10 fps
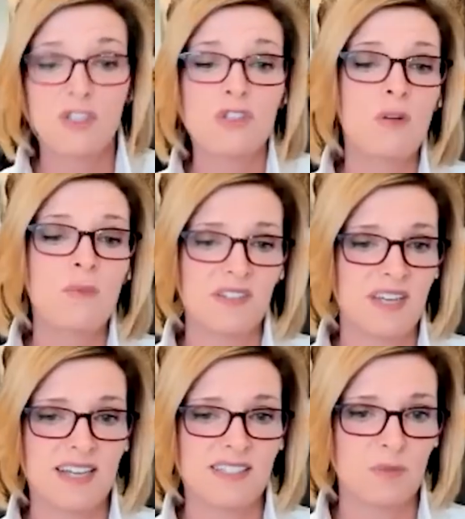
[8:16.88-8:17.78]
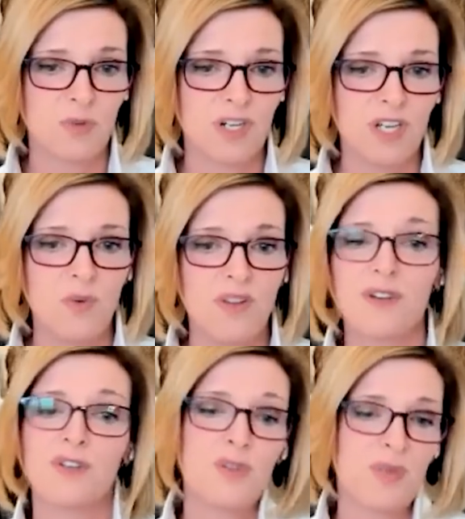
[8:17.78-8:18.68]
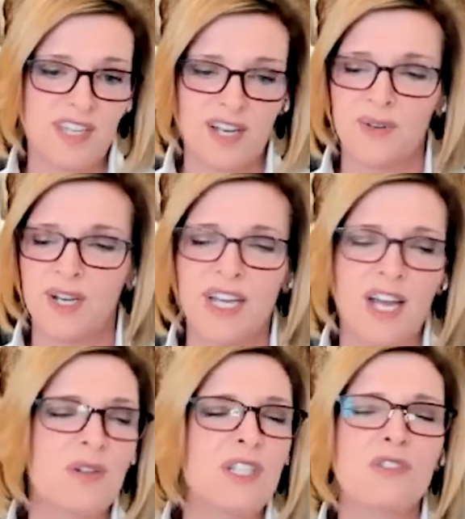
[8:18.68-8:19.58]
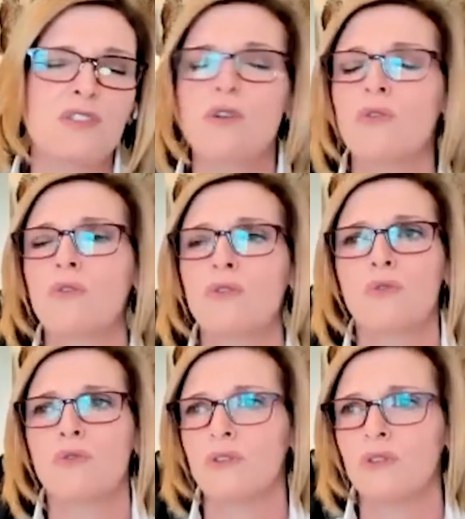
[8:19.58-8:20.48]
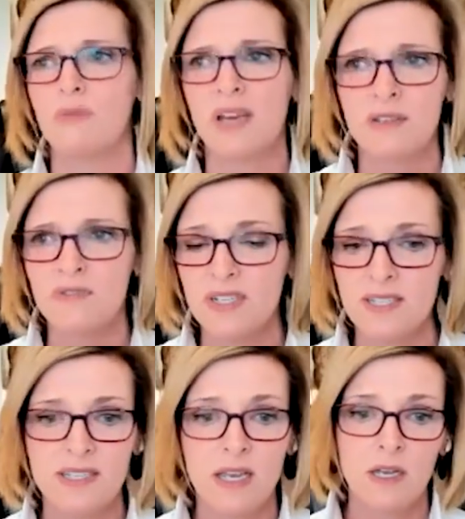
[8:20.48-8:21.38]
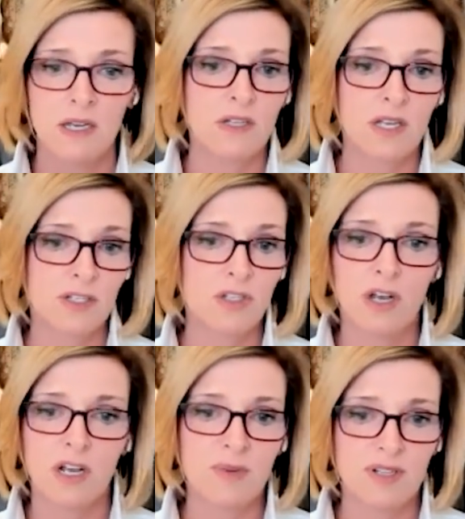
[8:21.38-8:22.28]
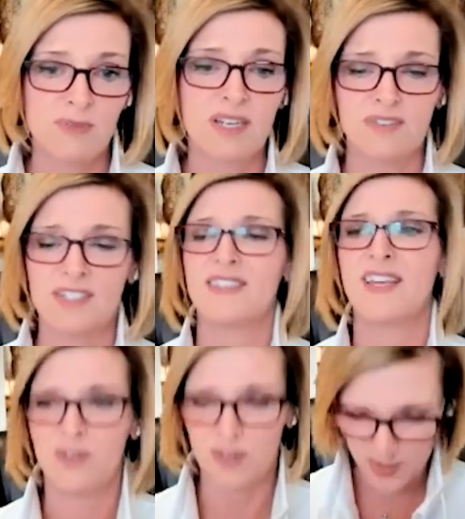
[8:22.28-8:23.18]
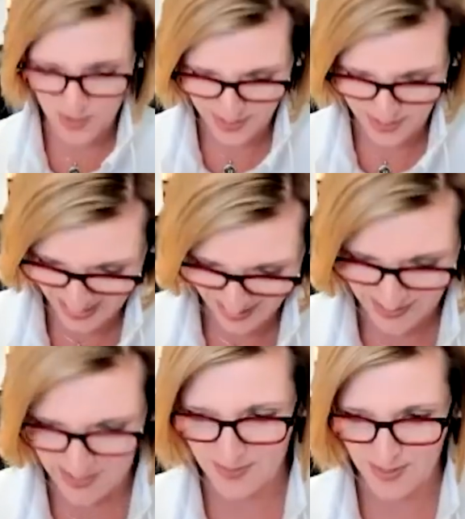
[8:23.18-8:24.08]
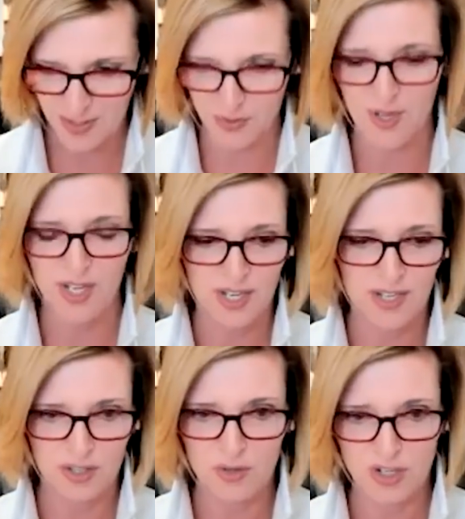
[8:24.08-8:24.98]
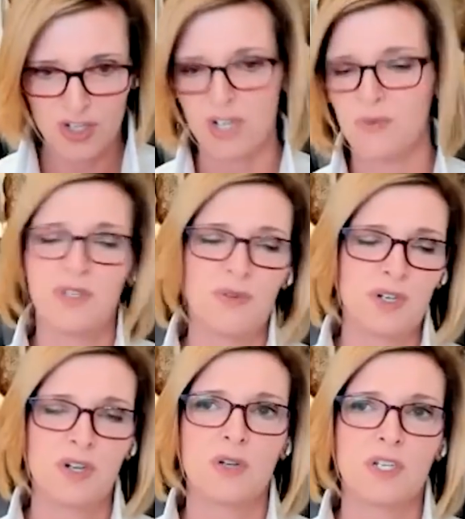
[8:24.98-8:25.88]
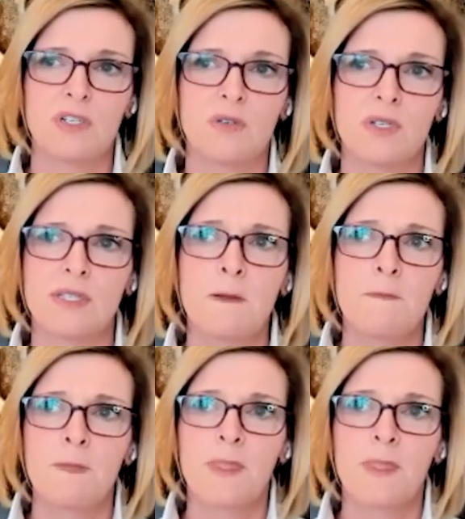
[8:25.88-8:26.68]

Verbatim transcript: And so many of the guys I'm working with are doing that right now. And it's so cool. The benefits, like to talk about the benefits, and then you can tell us, you know, you can share what you were going to, is